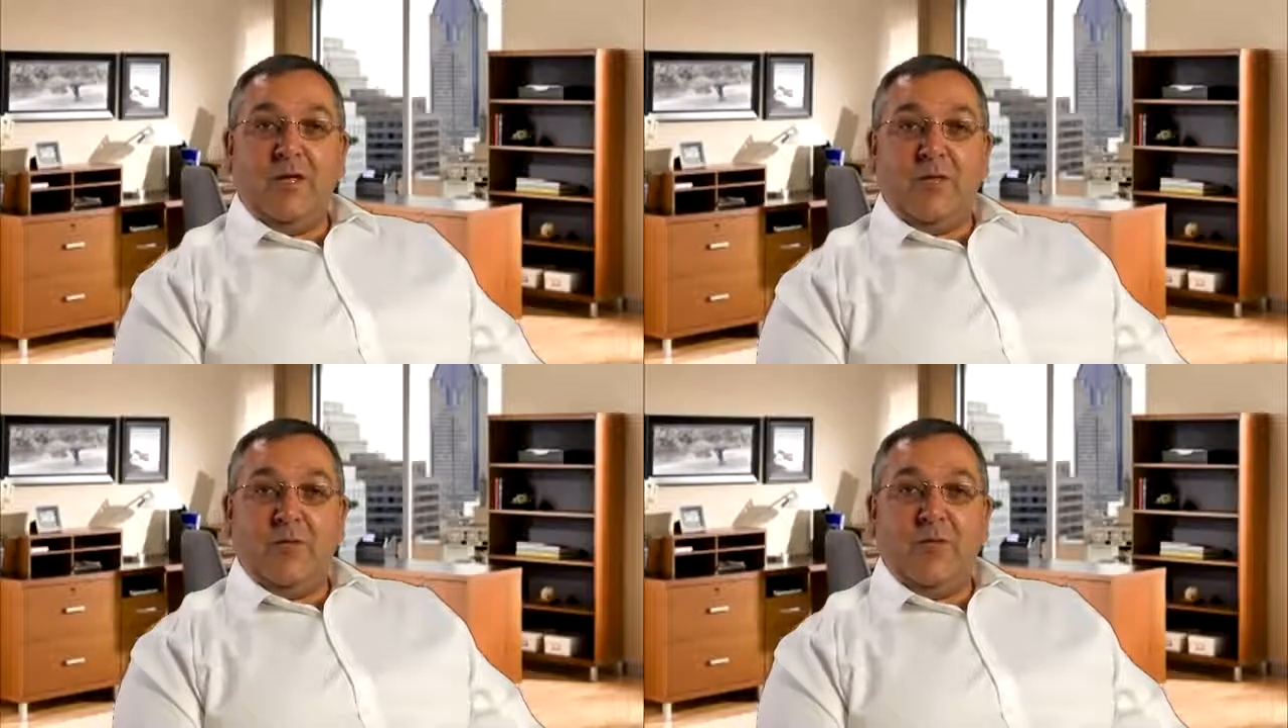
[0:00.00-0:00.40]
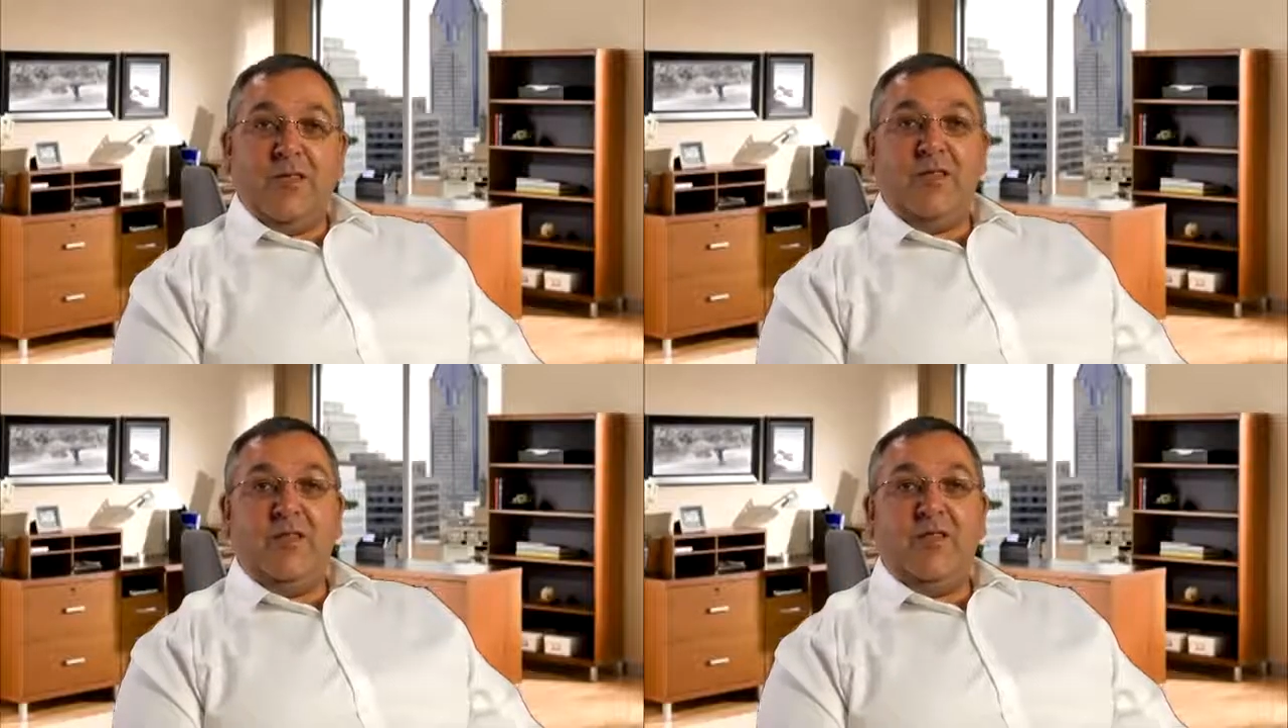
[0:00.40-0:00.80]
So we
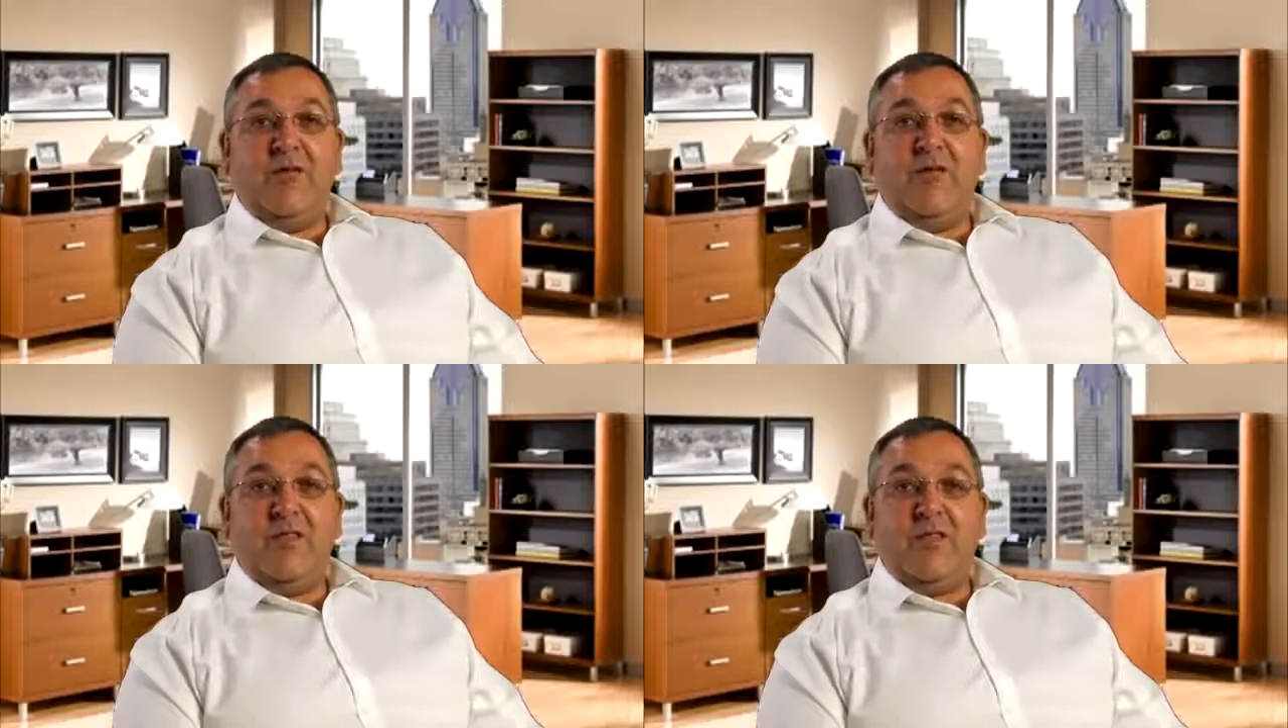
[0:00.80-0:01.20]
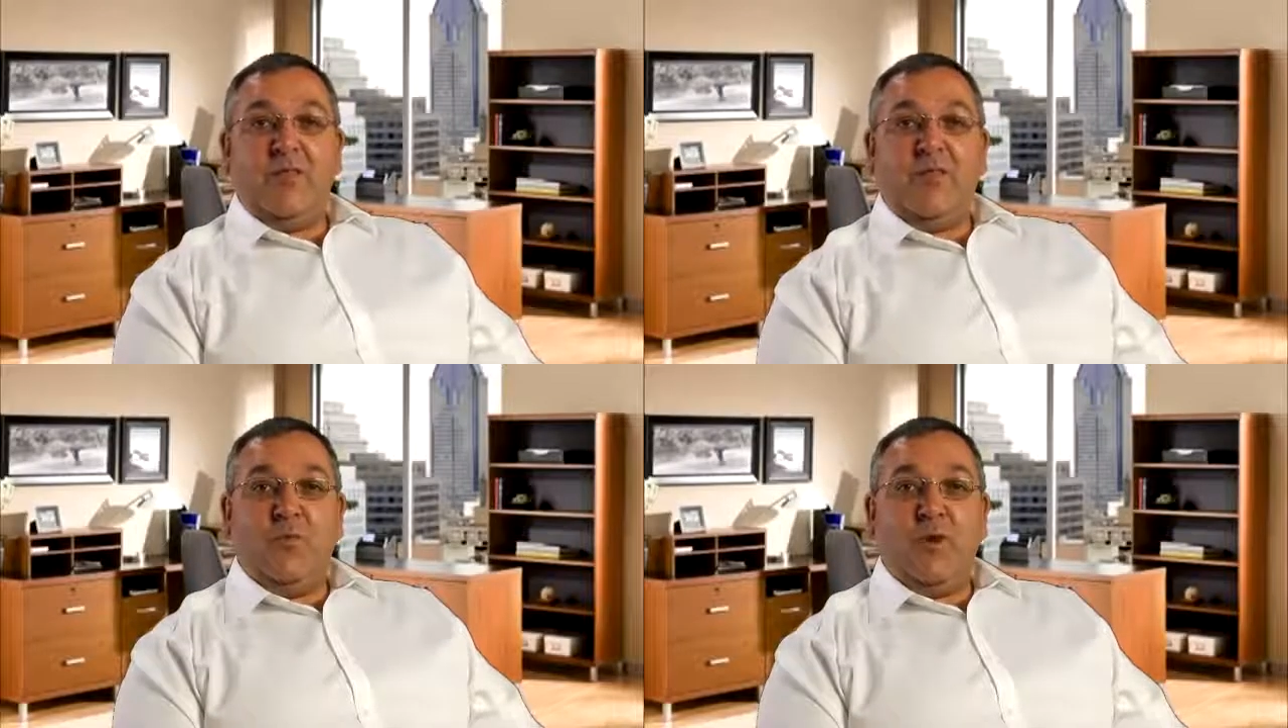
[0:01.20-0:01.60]
had to design it in
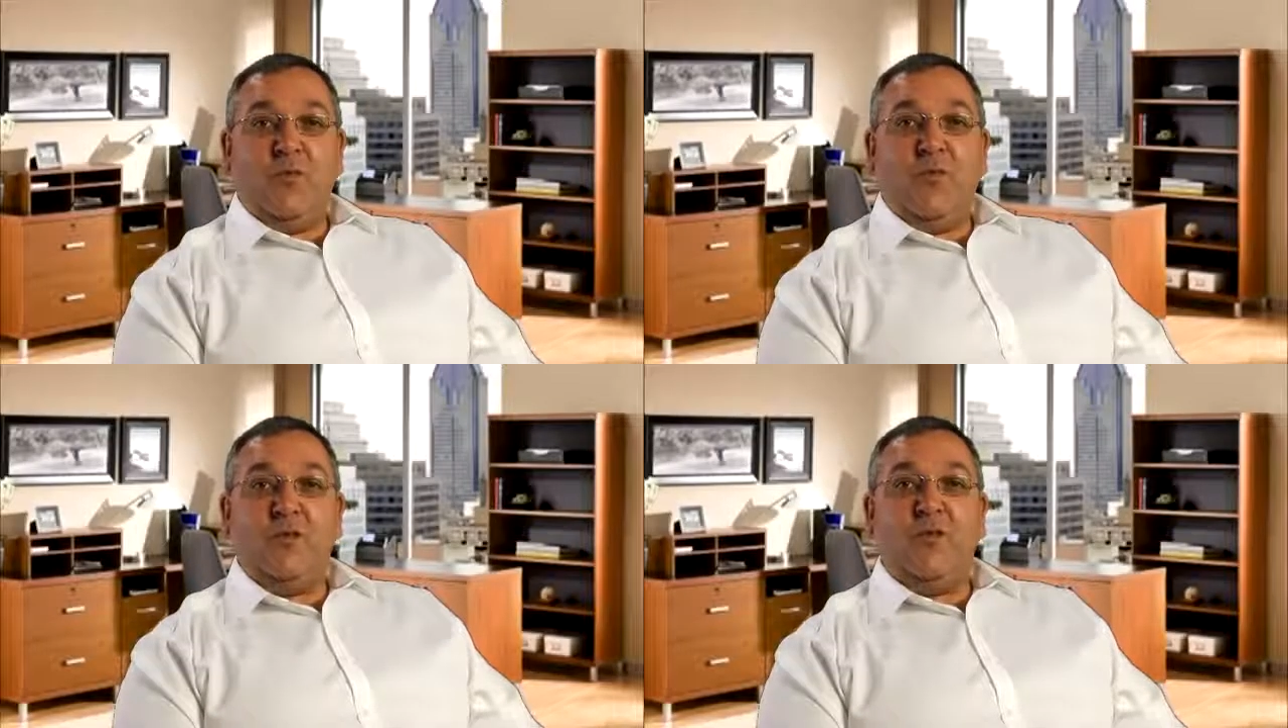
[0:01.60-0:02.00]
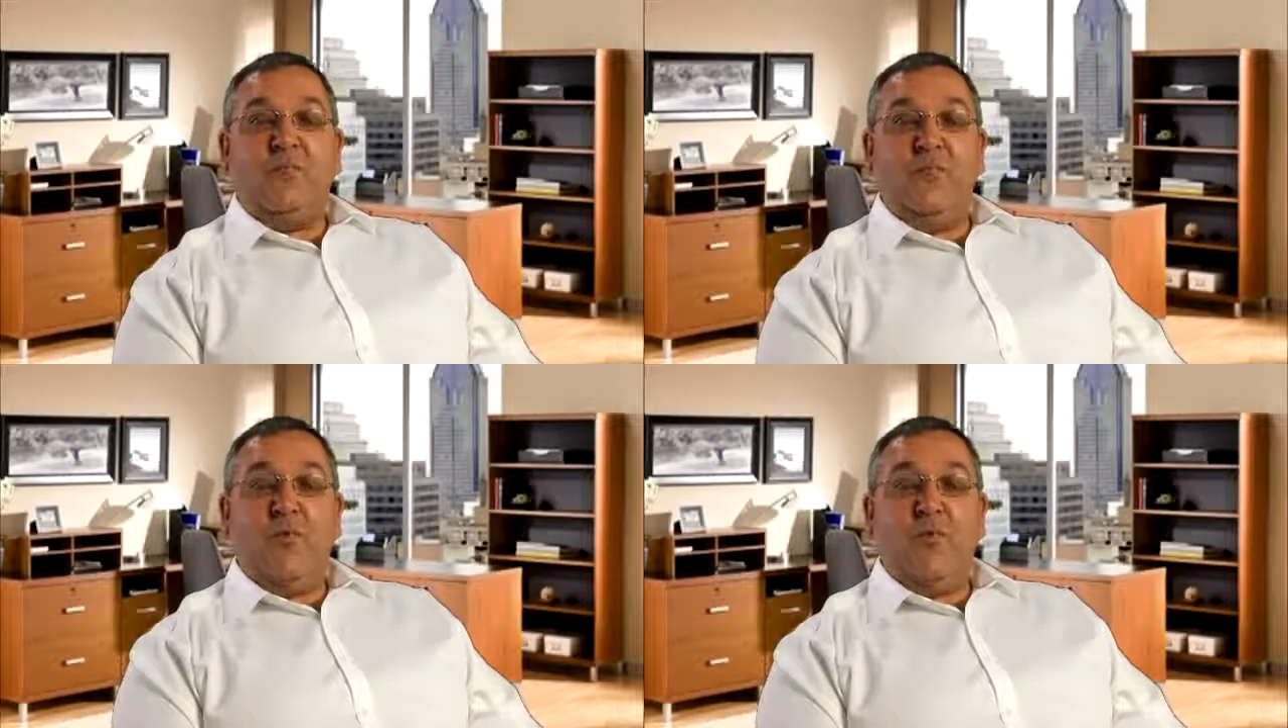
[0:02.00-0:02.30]
such a way that we could,